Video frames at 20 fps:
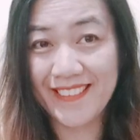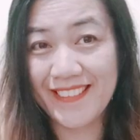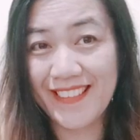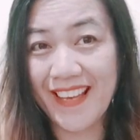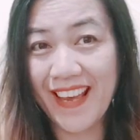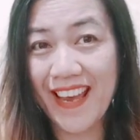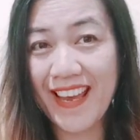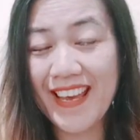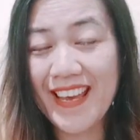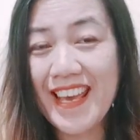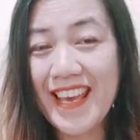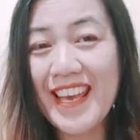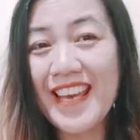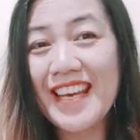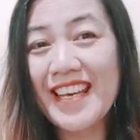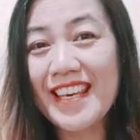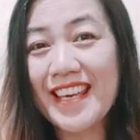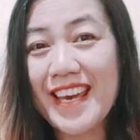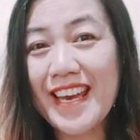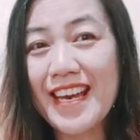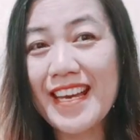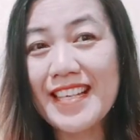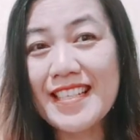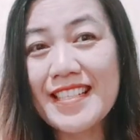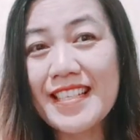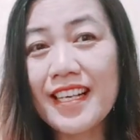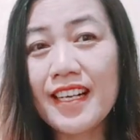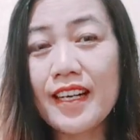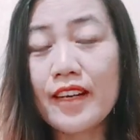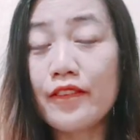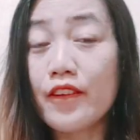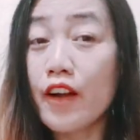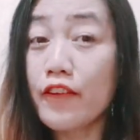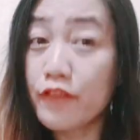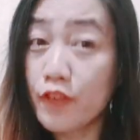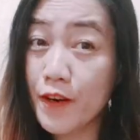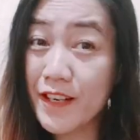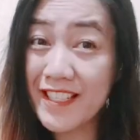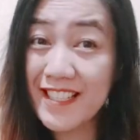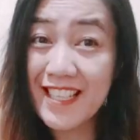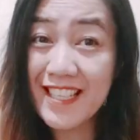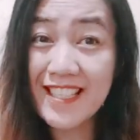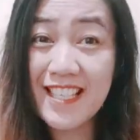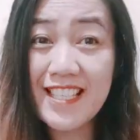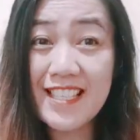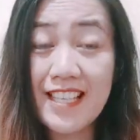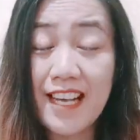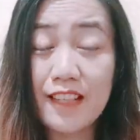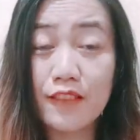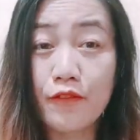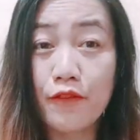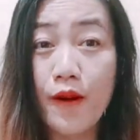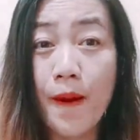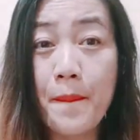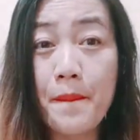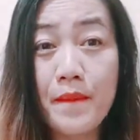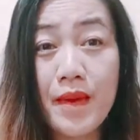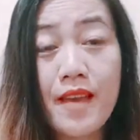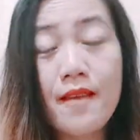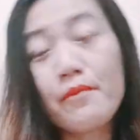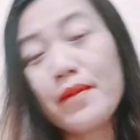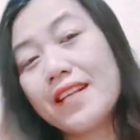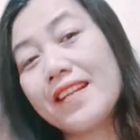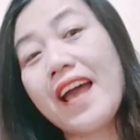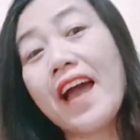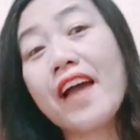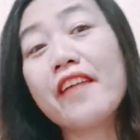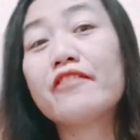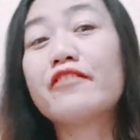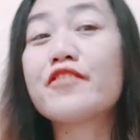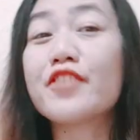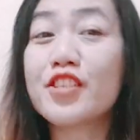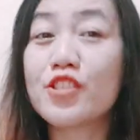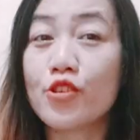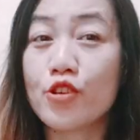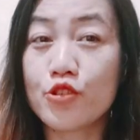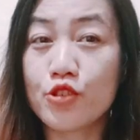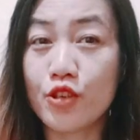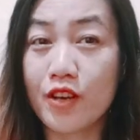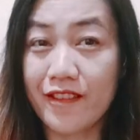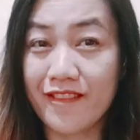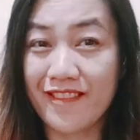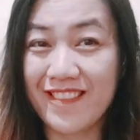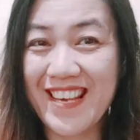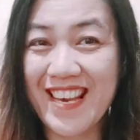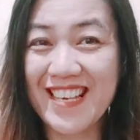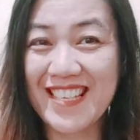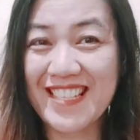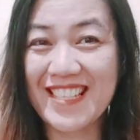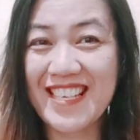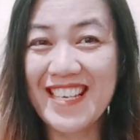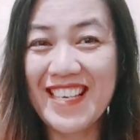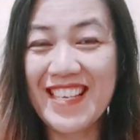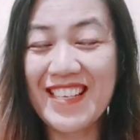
Okay, yes, of course this is not from me, but I've researched on this.